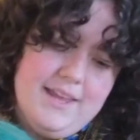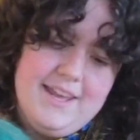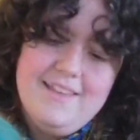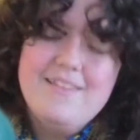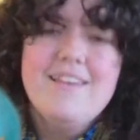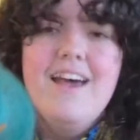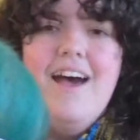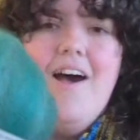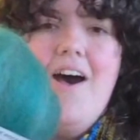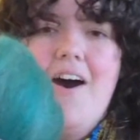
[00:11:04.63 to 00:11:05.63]
It is.
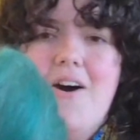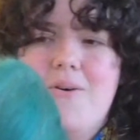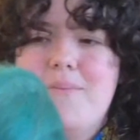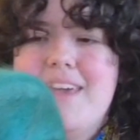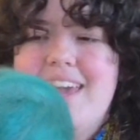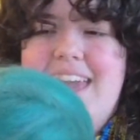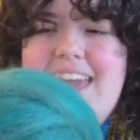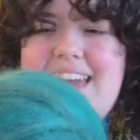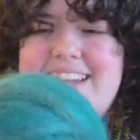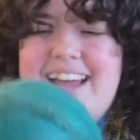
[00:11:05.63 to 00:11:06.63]
And
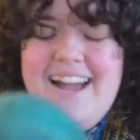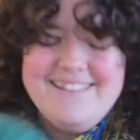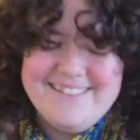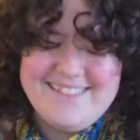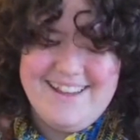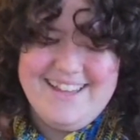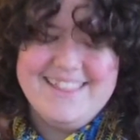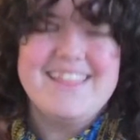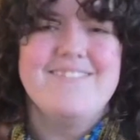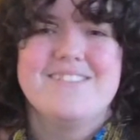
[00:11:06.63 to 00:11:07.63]
I just
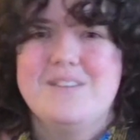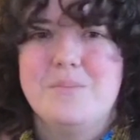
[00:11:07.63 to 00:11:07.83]
thought they were so